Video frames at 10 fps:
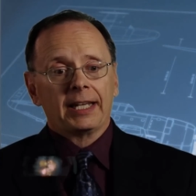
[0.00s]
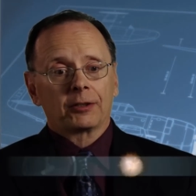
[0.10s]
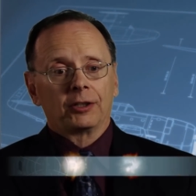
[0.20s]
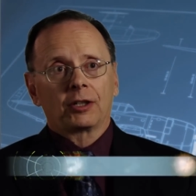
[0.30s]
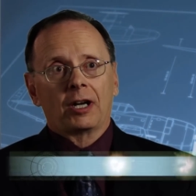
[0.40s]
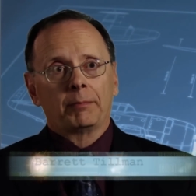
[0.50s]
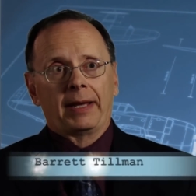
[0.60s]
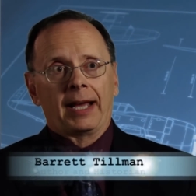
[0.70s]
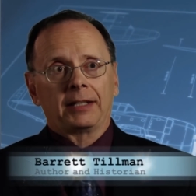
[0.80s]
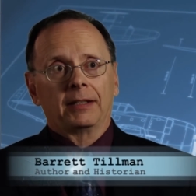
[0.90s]
entered
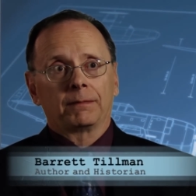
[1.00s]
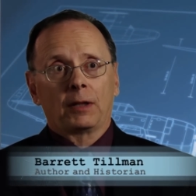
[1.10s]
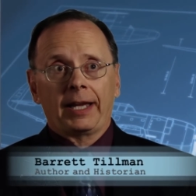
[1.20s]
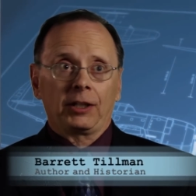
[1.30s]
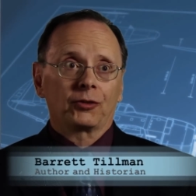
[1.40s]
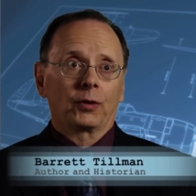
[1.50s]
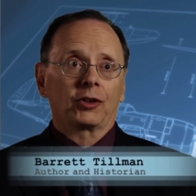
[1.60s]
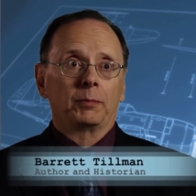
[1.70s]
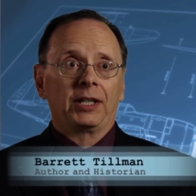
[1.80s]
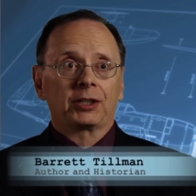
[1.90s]
combat flying his
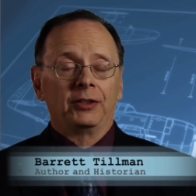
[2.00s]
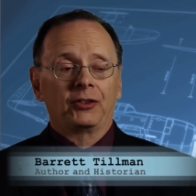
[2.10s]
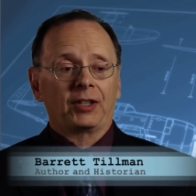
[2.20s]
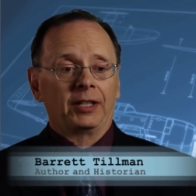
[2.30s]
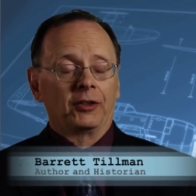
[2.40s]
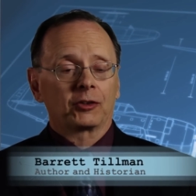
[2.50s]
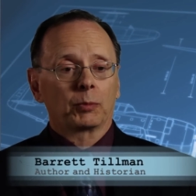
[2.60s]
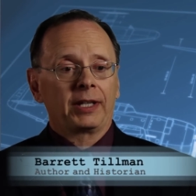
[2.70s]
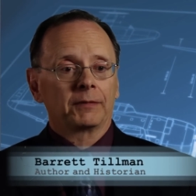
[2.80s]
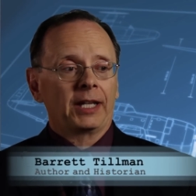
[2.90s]
first missions in the
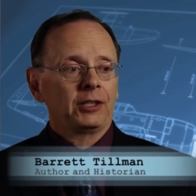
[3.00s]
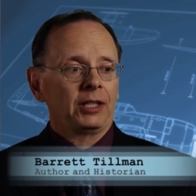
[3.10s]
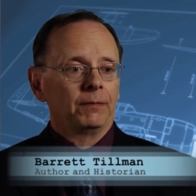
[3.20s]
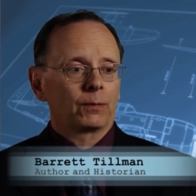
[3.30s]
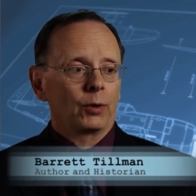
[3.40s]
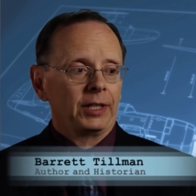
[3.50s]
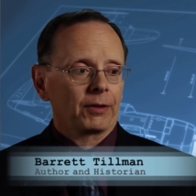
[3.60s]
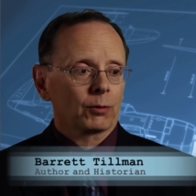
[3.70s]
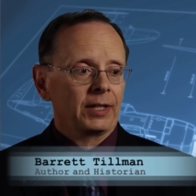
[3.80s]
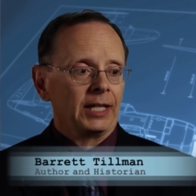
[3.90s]
spring of
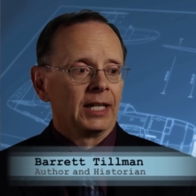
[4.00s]
1943.